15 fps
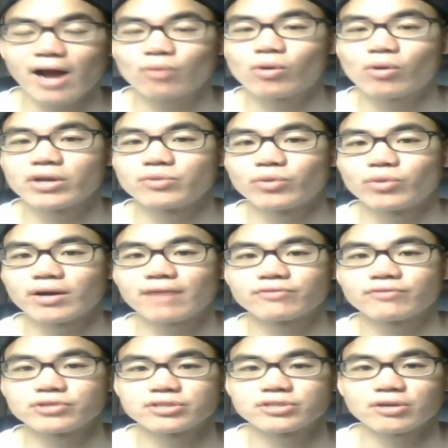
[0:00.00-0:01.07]
I wanted when I
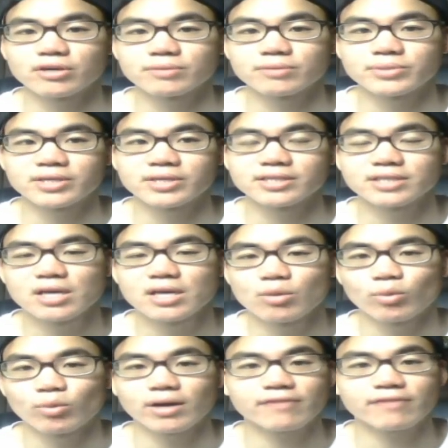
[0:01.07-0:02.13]
first started. Because
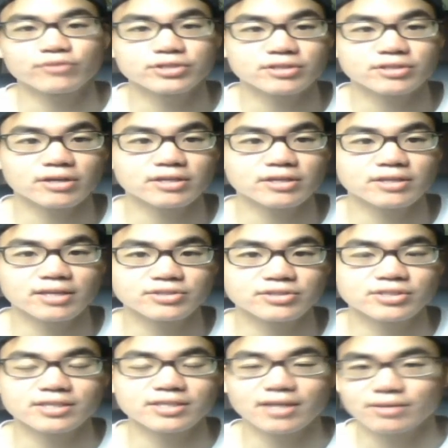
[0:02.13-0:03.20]
when I first started, as you
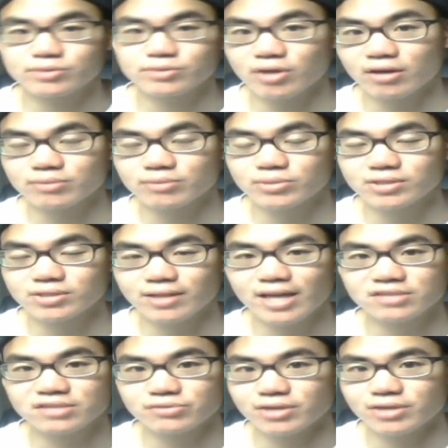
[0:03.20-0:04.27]
see, I talked about in the
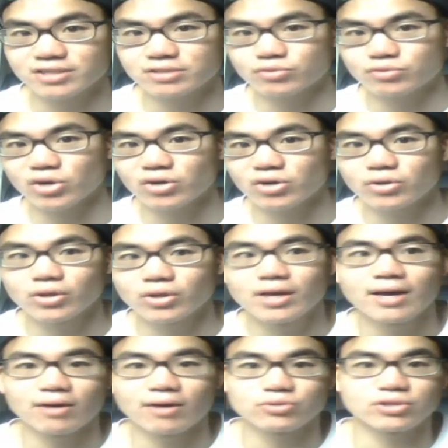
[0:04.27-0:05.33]
last video, I struggled.
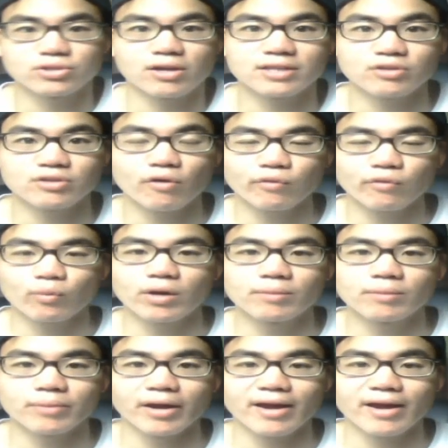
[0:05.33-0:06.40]
I was lost,
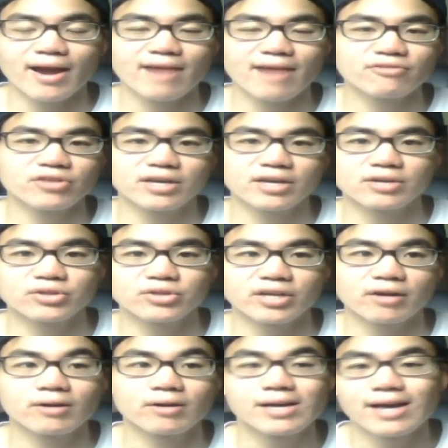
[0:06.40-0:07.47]
overwhelmed by everything out
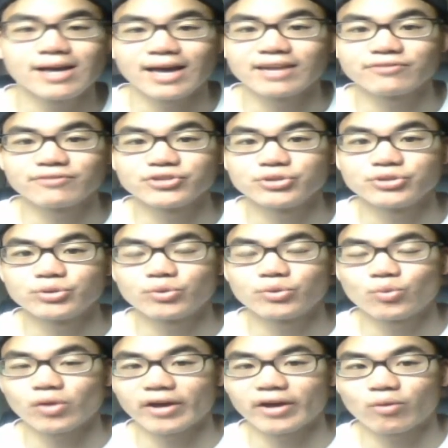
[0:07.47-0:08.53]
there. I never knew
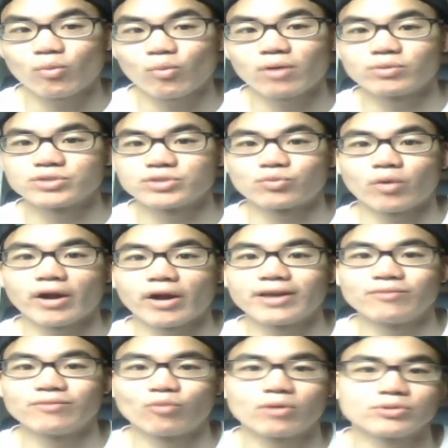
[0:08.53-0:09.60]
like what was right
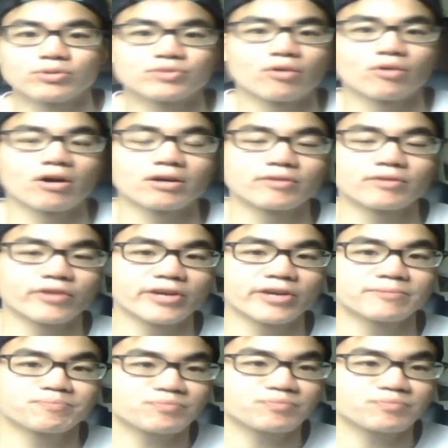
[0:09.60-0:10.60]
and what was wrong, right?